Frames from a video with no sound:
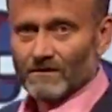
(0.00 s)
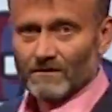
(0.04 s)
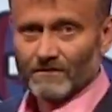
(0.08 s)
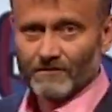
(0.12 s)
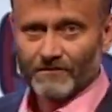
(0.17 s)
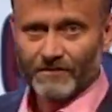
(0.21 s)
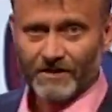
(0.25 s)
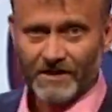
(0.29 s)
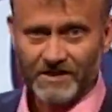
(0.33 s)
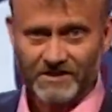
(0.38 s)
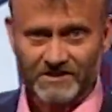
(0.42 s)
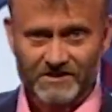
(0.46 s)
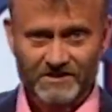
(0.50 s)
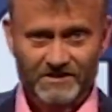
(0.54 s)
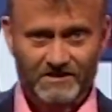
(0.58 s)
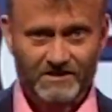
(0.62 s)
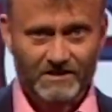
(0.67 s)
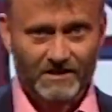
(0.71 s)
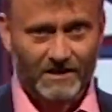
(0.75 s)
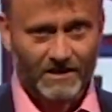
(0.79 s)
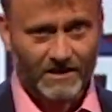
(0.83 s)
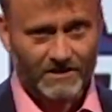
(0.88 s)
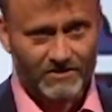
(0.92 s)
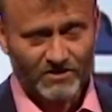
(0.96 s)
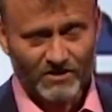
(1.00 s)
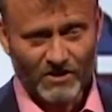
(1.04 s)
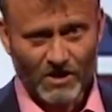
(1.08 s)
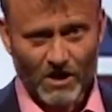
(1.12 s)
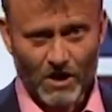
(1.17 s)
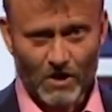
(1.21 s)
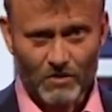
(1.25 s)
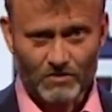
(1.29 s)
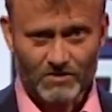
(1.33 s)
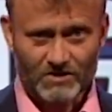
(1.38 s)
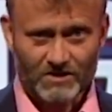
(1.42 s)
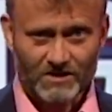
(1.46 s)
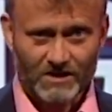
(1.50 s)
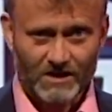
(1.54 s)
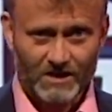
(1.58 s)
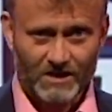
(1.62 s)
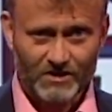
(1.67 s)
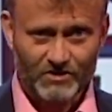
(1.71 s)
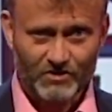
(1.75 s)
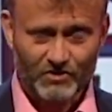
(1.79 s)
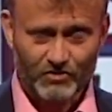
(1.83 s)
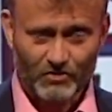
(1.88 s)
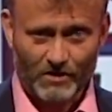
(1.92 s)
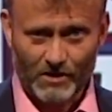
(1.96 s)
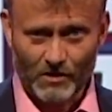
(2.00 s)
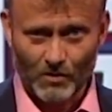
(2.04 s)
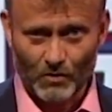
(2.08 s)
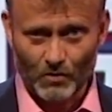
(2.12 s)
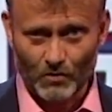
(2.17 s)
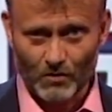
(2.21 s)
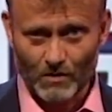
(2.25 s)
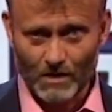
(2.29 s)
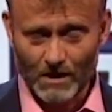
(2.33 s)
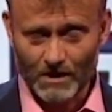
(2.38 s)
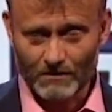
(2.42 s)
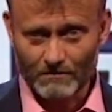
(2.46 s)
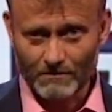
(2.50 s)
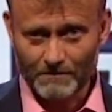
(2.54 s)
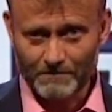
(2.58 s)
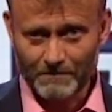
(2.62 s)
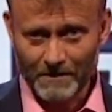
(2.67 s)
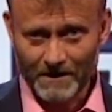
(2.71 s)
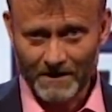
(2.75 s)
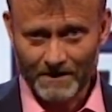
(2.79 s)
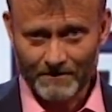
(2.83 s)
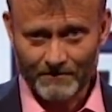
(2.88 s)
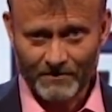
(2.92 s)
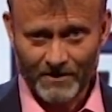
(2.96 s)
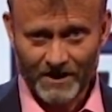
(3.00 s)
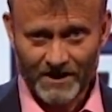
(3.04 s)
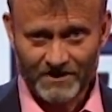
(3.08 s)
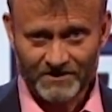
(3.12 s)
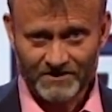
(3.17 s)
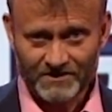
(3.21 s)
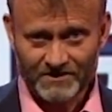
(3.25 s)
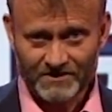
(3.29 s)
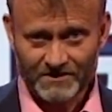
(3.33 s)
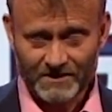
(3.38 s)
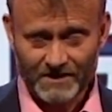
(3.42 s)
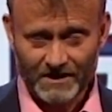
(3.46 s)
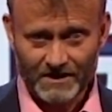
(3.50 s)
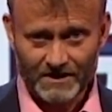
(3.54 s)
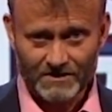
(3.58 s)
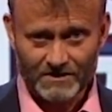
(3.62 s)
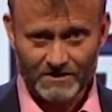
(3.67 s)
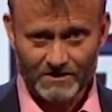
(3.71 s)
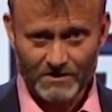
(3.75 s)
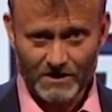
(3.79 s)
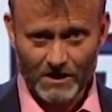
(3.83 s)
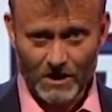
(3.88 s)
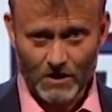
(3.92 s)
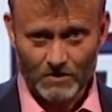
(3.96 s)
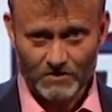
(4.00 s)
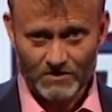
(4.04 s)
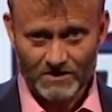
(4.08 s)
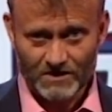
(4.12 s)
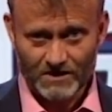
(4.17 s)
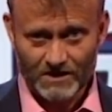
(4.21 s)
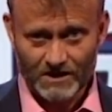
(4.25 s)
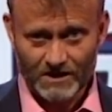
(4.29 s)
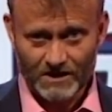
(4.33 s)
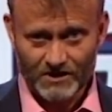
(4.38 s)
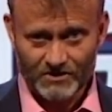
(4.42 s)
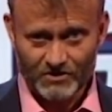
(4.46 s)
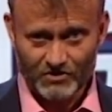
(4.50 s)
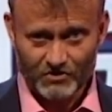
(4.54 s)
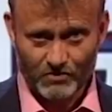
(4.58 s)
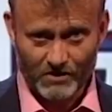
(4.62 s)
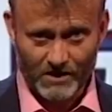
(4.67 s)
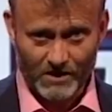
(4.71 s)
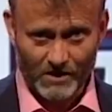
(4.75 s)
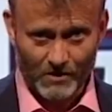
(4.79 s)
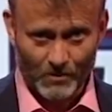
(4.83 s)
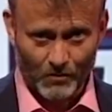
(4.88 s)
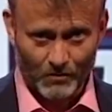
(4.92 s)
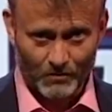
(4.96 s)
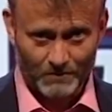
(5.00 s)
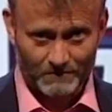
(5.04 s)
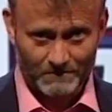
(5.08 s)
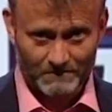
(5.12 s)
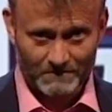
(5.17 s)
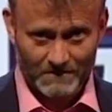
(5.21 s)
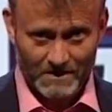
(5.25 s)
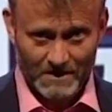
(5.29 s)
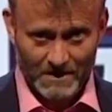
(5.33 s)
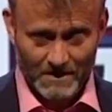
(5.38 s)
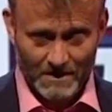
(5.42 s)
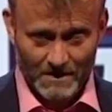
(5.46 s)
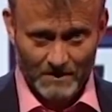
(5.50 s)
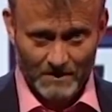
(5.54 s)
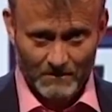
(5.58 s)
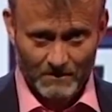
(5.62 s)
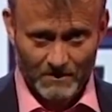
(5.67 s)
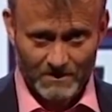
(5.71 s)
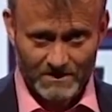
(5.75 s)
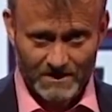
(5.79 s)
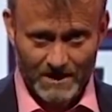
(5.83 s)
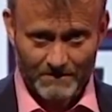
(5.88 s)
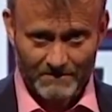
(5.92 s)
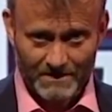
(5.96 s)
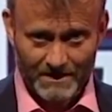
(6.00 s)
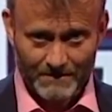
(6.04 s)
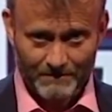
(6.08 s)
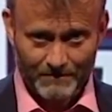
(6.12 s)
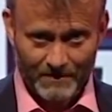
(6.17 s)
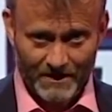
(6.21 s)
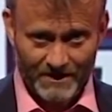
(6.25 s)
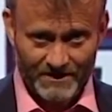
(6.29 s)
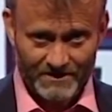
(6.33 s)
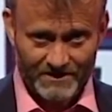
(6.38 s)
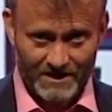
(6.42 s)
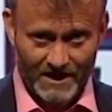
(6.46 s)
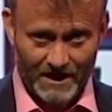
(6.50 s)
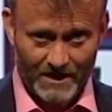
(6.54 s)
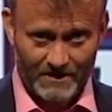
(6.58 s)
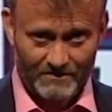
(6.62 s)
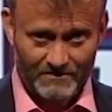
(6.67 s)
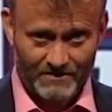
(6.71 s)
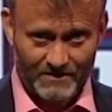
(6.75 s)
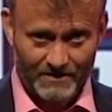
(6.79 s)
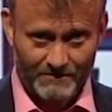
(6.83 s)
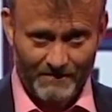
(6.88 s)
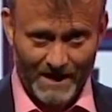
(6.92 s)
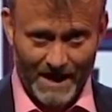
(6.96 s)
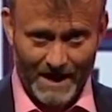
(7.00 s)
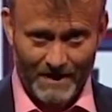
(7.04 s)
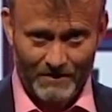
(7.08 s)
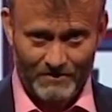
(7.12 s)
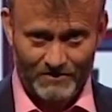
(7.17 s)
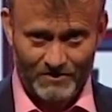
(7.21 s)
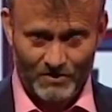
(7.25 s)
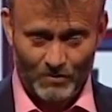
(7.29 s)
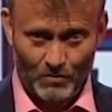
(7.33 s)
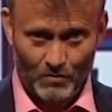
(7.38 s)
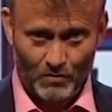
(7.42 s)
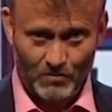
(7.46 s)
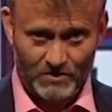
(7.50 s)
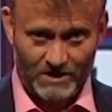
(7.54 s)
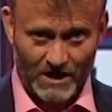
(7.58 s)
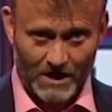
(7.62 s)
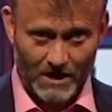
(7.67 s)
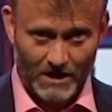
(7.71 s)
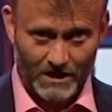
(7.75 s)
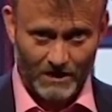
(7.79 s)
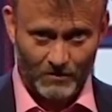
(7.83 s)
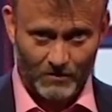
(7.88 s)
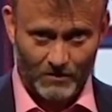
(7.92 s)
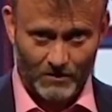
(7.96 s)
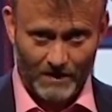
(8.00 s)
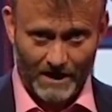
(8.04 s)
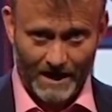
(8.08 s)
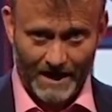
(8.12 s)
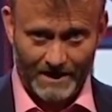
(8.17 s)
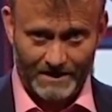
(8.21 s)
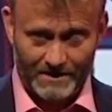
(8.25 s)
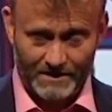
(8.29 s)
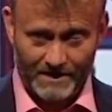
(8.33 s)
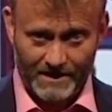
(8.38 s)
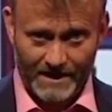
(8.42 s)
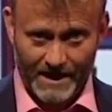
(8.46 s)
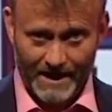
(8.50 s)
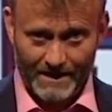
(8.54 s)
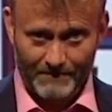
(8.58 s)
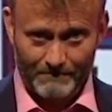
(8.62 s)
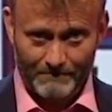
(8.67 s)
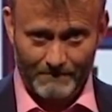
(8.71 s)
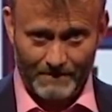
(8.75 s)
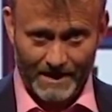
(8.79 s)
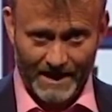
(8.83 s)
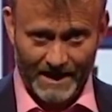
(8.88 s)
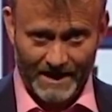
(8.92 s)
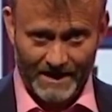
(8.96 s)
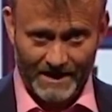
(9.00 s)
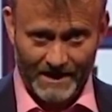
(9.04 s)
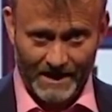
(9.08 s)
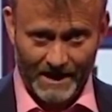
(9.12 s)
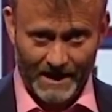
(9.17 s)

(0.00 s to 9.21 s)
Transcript: This is not a drill. I repeat, this is not a drill. Would somebody please go to the power tools aisle and get me